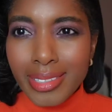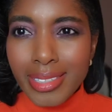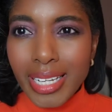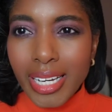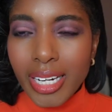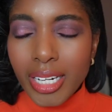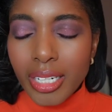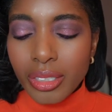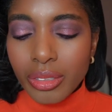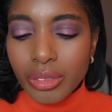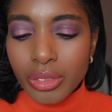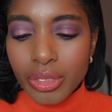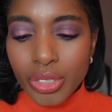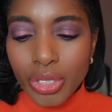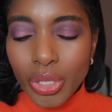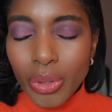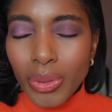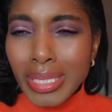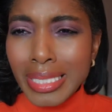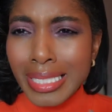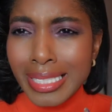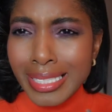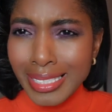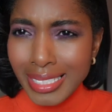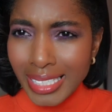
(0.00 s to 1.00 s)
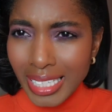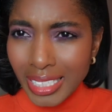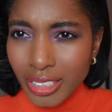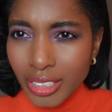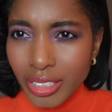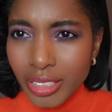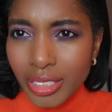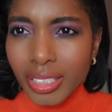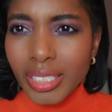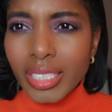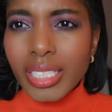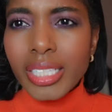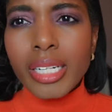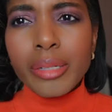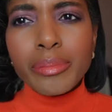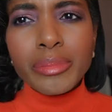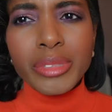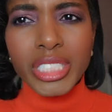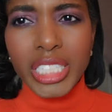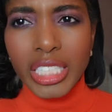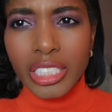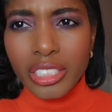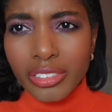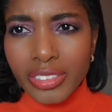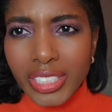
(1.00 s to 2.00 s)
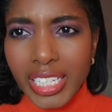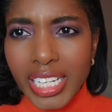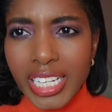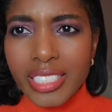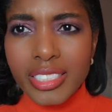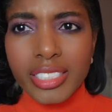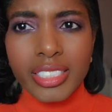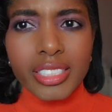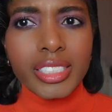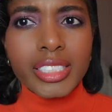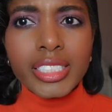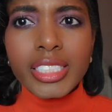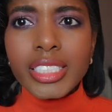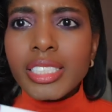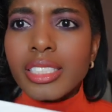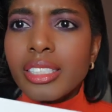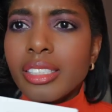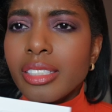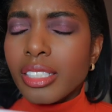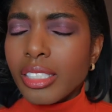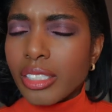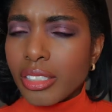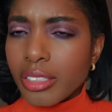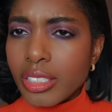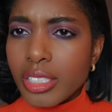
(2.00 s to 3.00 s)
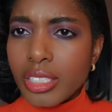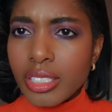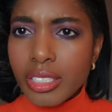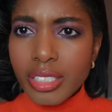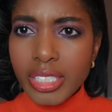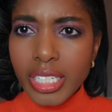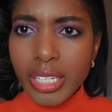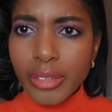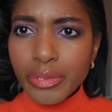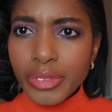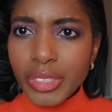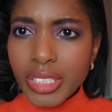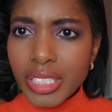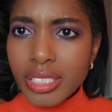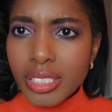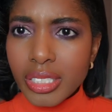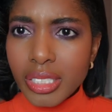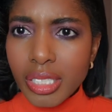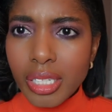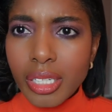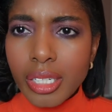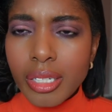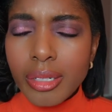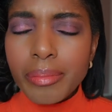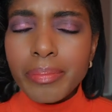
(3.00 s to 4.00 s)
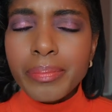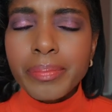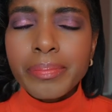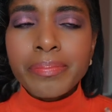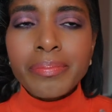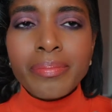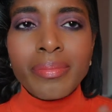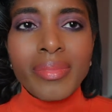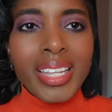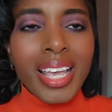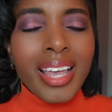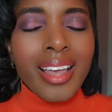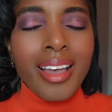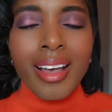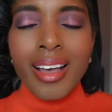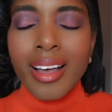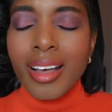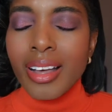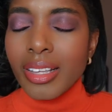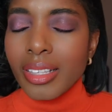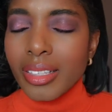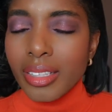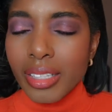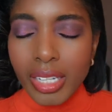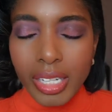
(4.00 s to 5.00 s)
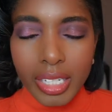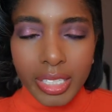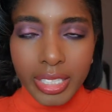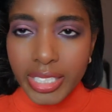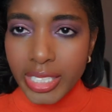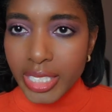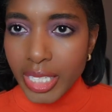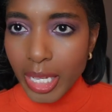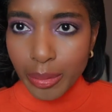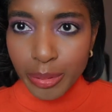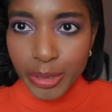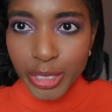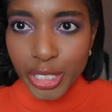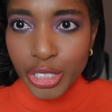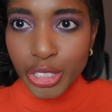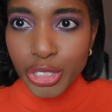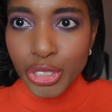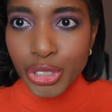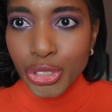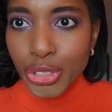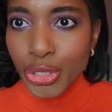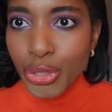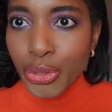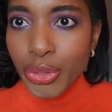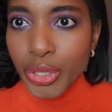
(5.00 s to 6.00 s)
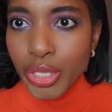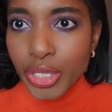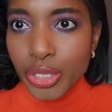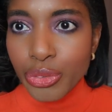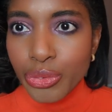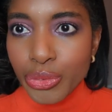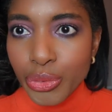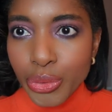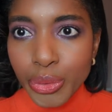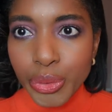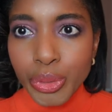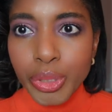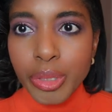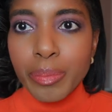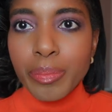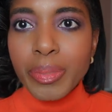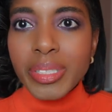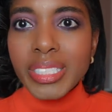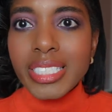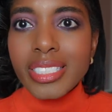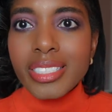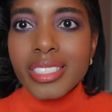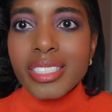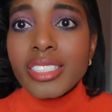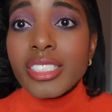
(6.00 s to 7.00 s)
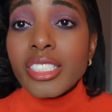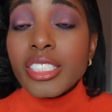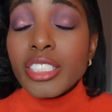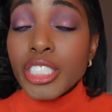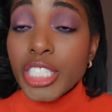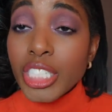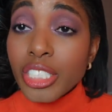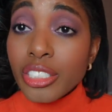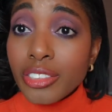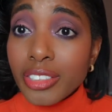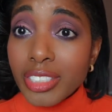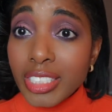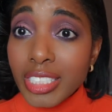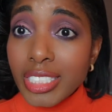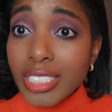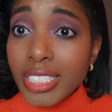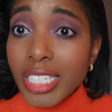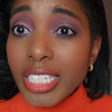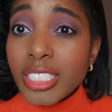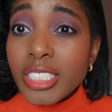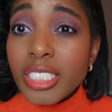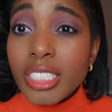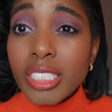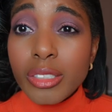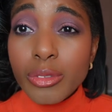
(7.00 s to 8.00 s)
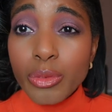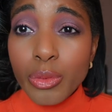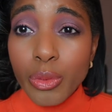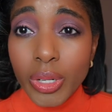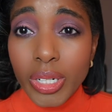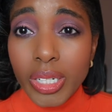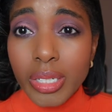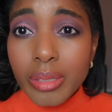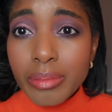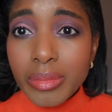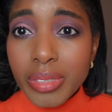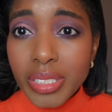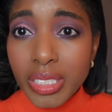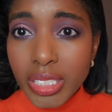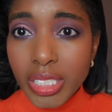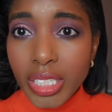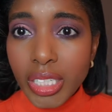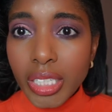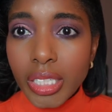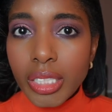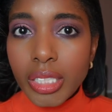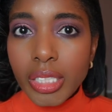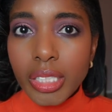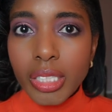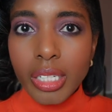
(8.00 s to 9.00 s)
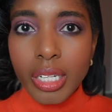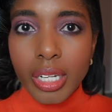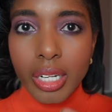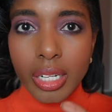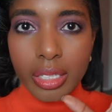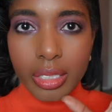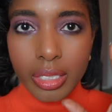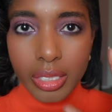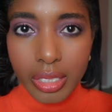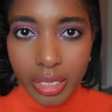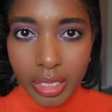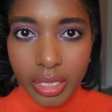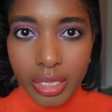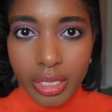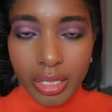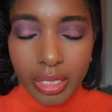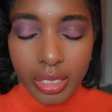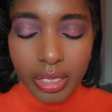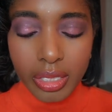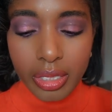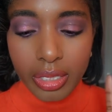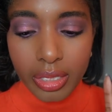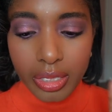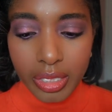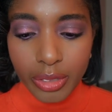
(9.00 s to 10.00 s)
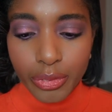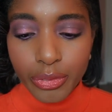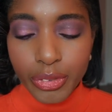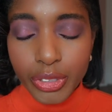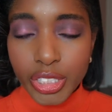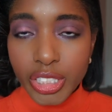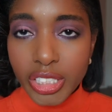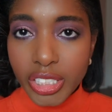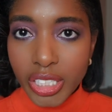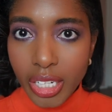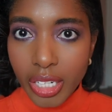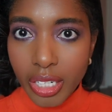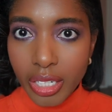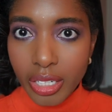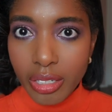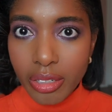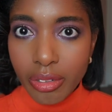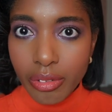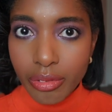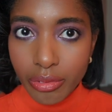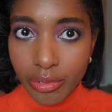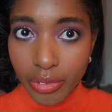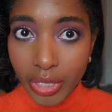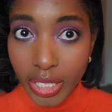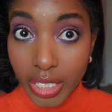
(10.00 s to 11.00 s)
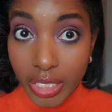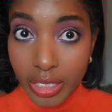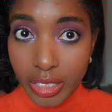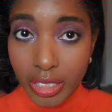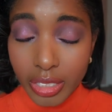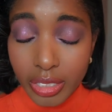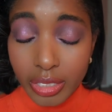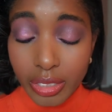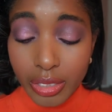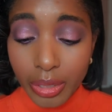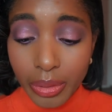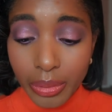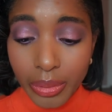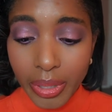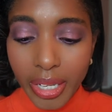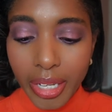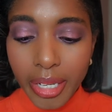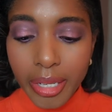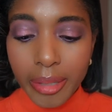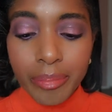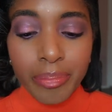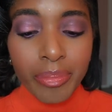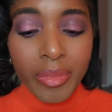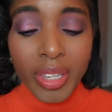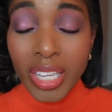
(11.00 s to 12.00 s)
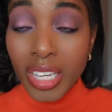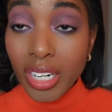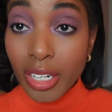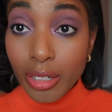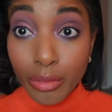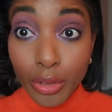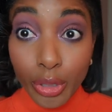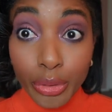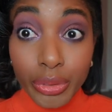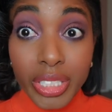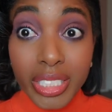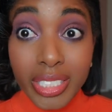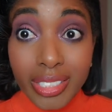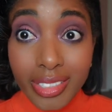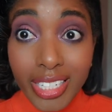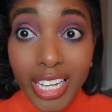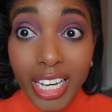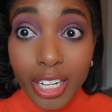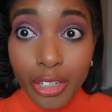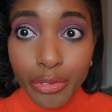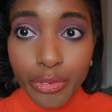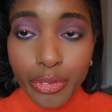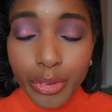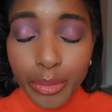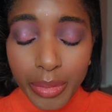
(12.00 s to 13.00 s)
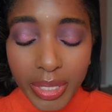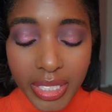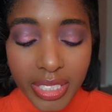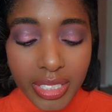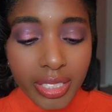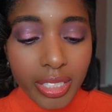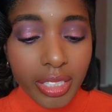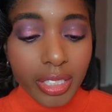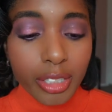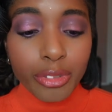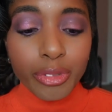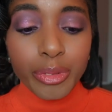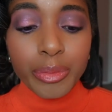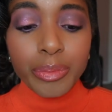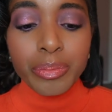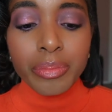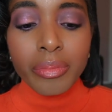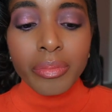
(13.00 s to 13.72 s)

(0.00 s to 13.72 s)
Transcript: down. So essentially, and I'm generalizing, there is definitely some exceptions to this rule, but this is a generalization of what I'm seeing in the different shade ranges, okay? And I wrote this down for myself.